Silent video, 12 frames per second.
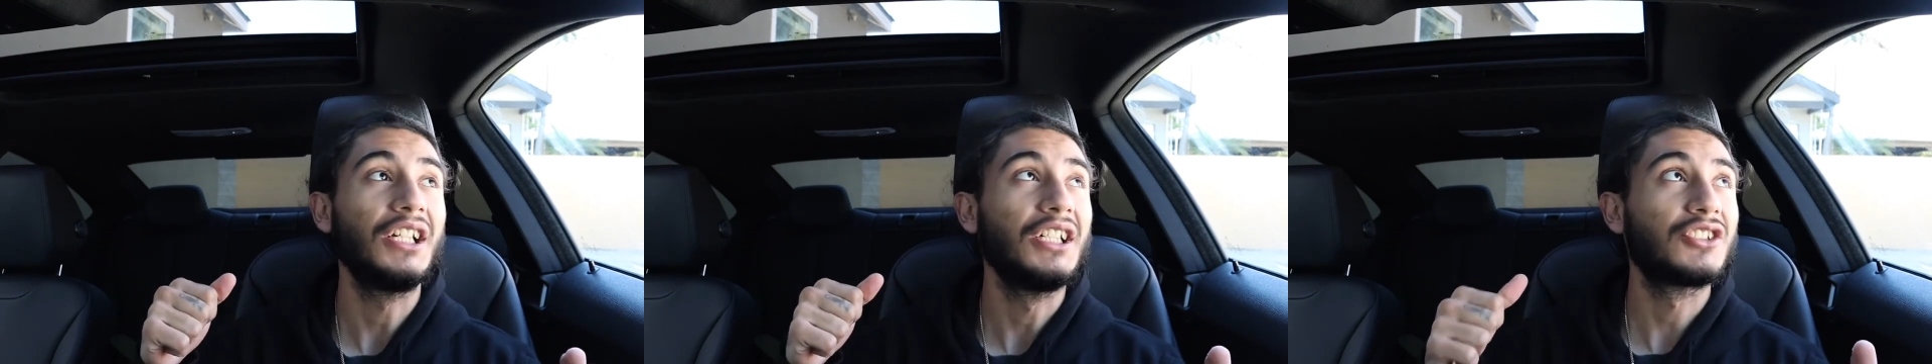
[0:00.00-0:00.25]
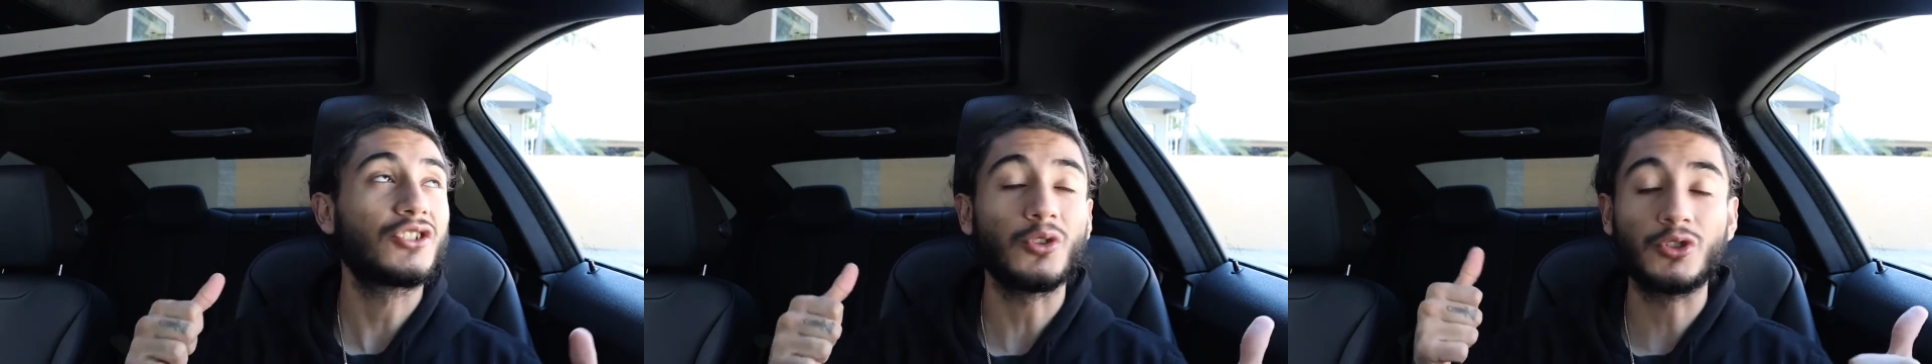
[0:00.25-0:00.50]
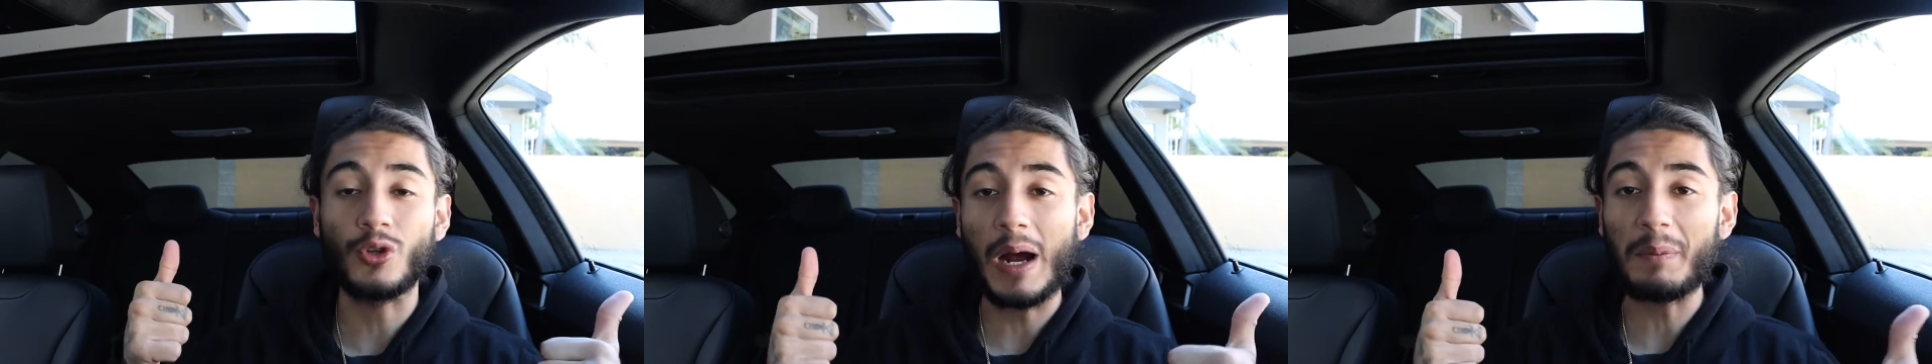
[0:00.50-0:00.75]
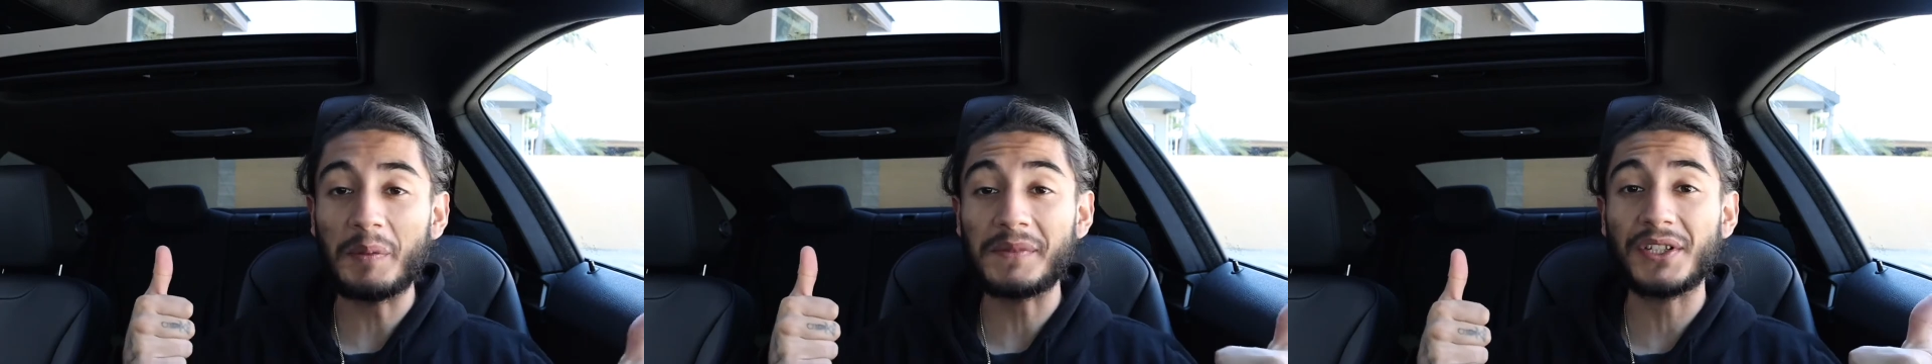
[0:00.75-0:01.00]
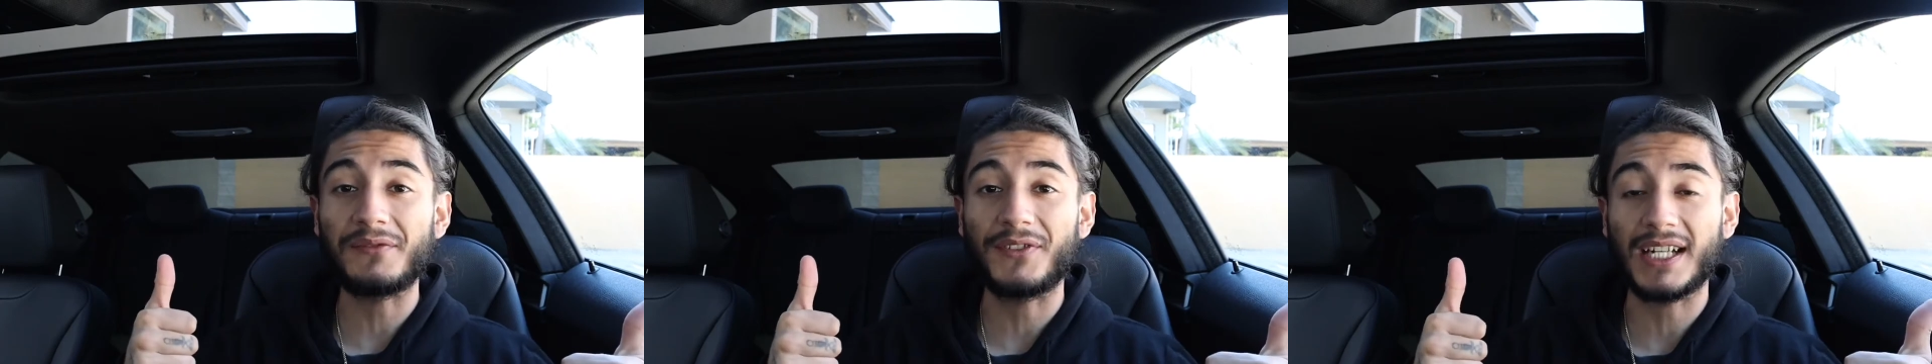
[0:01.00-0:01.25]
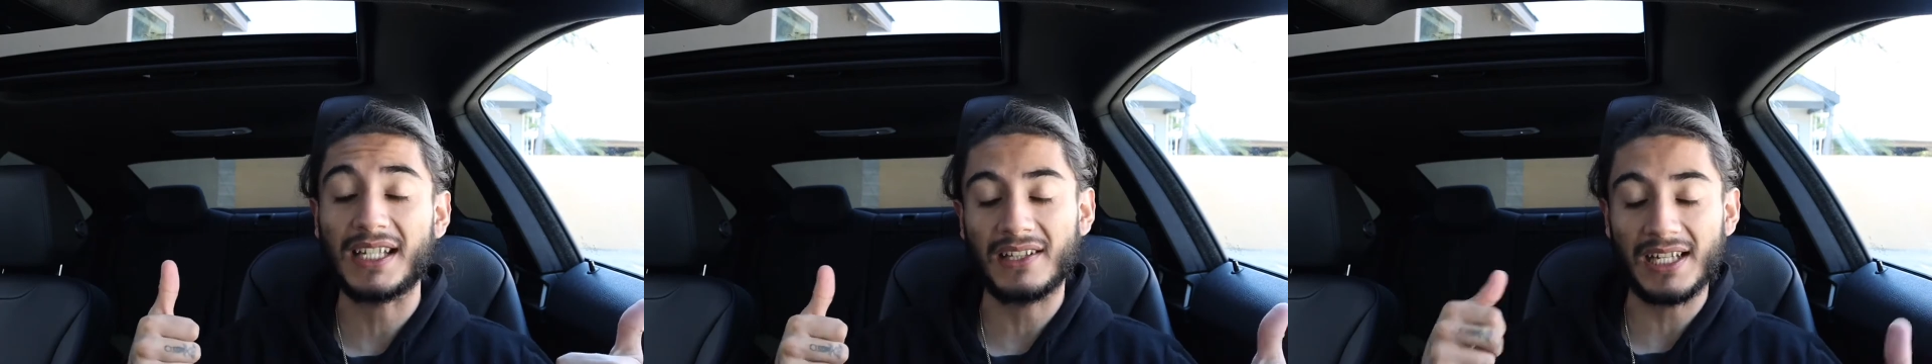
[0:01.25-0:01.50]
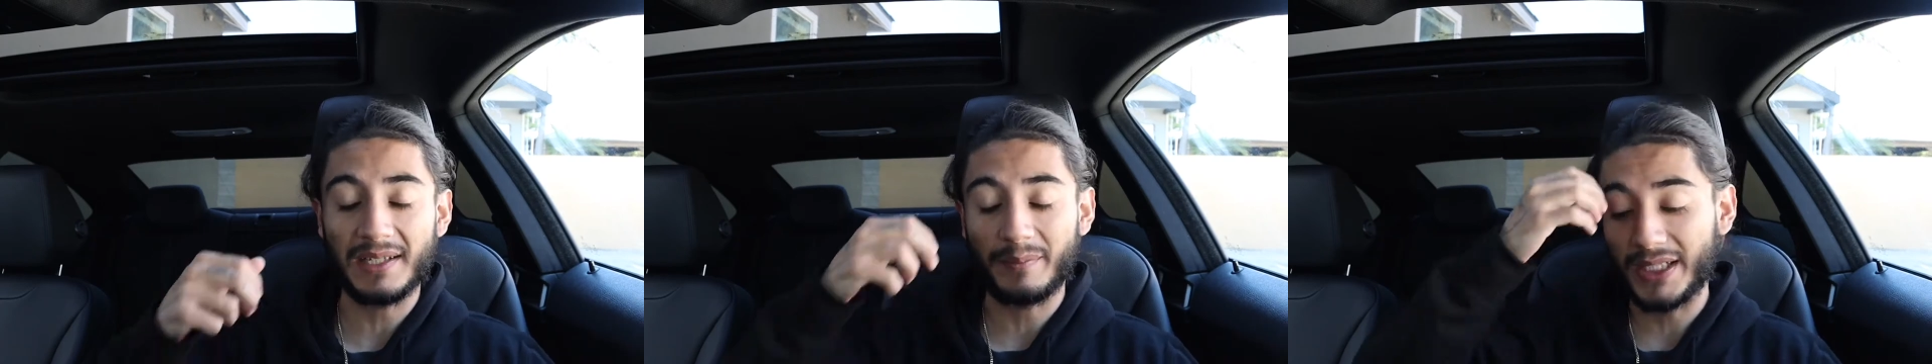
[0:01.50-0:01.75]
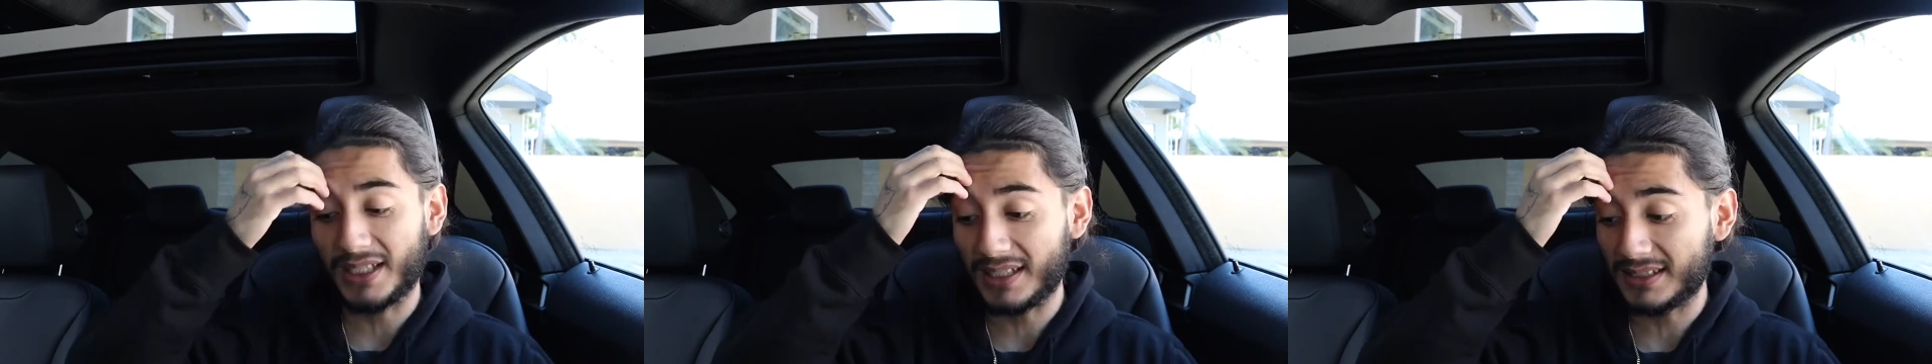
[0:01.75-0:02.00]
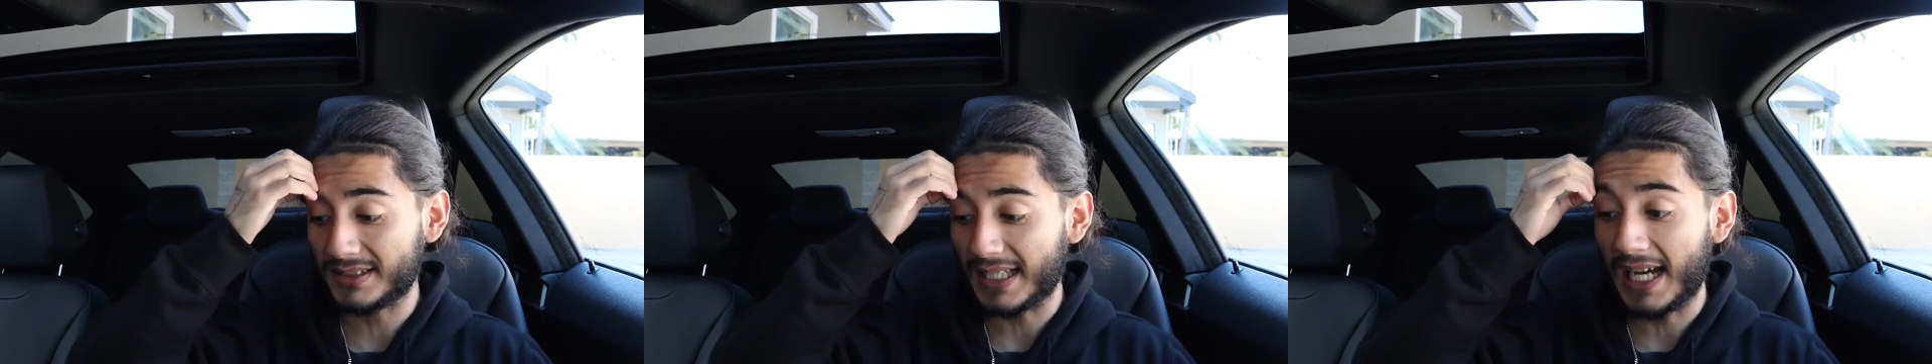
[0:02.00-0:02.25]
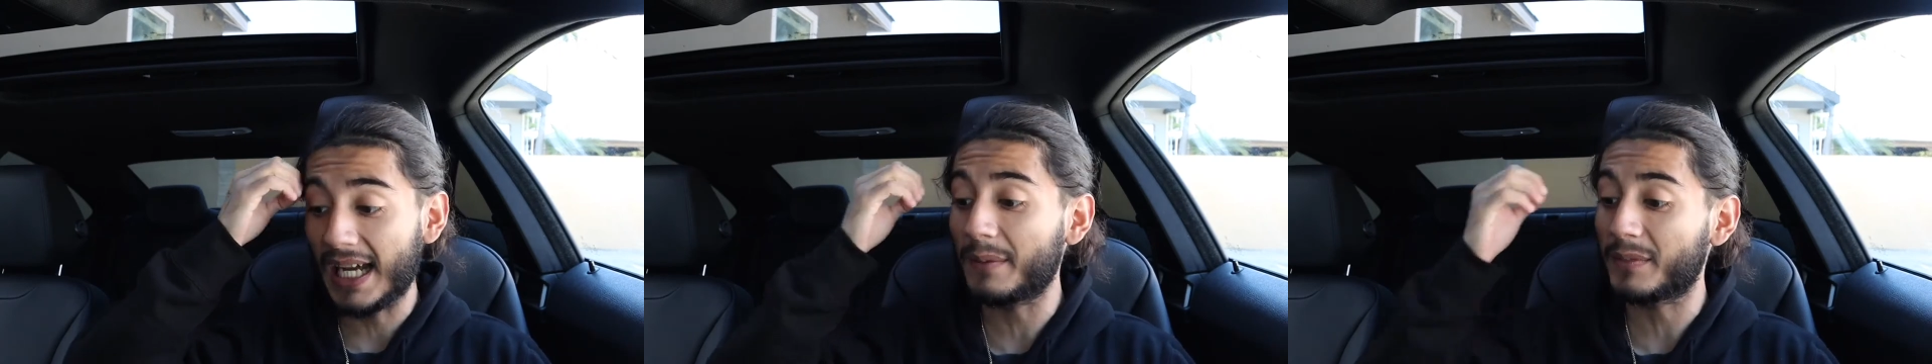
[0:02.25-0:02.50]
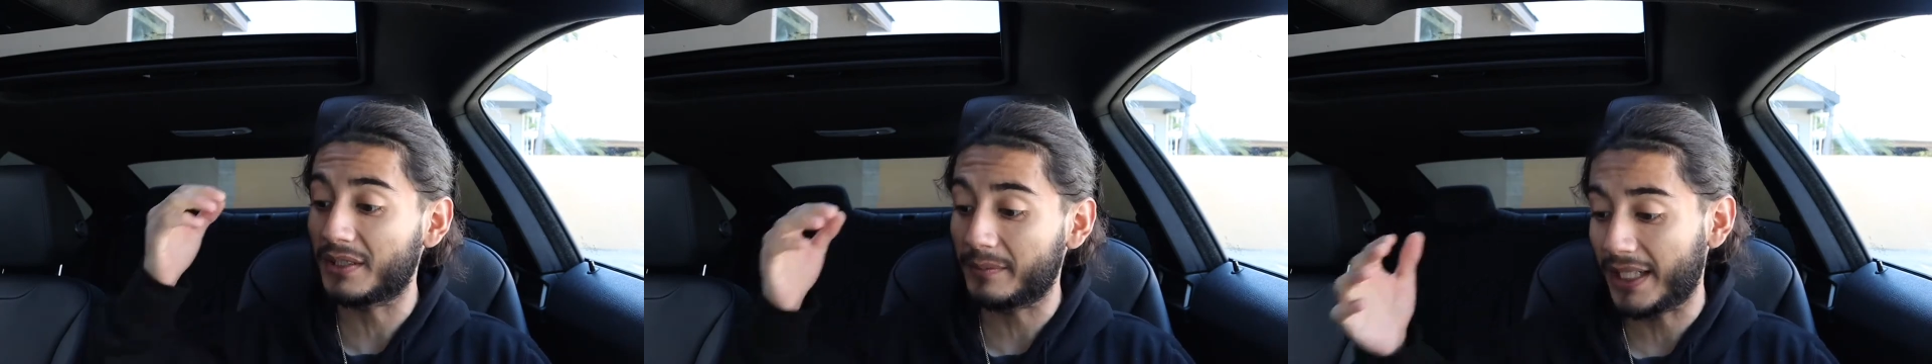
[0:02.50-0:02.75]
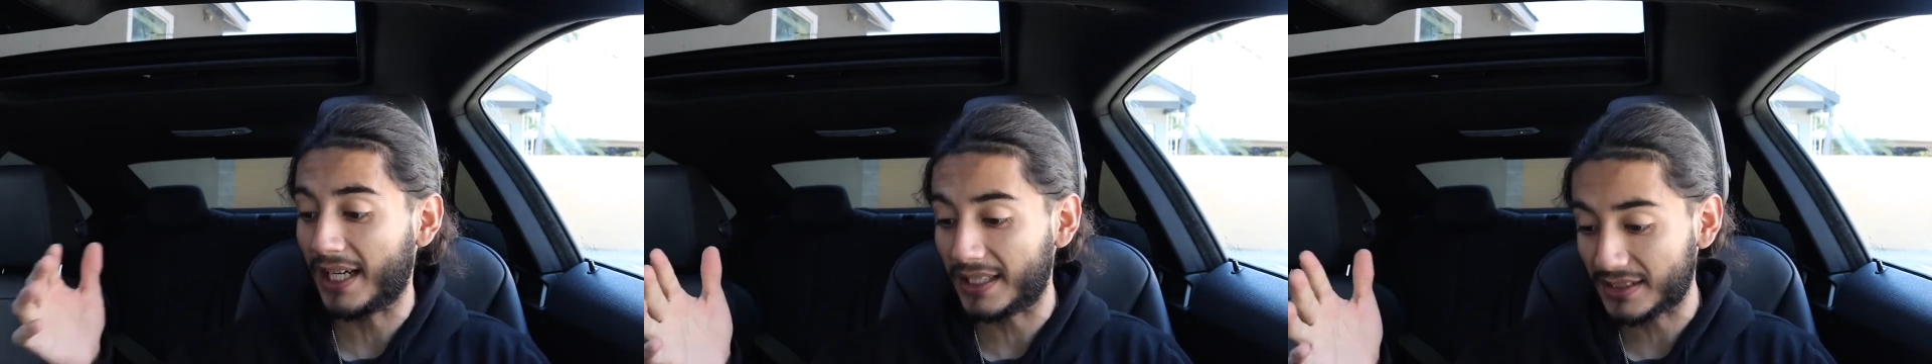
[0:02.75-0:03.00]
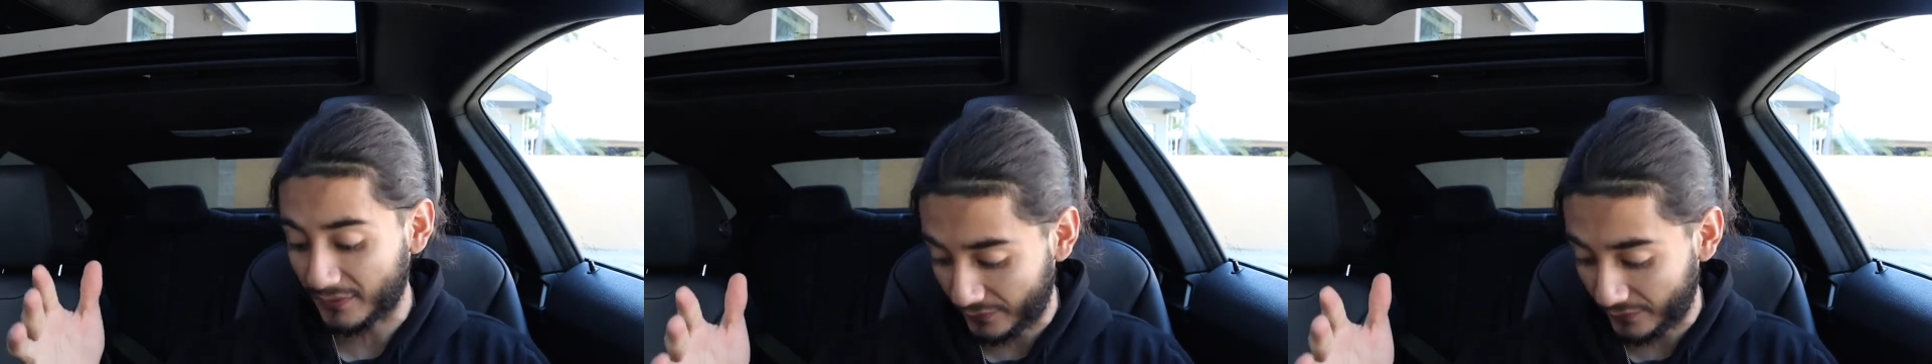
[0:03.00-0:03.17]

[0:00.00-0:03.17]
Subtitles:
So drop a motherfucking like, because I am gonna be high as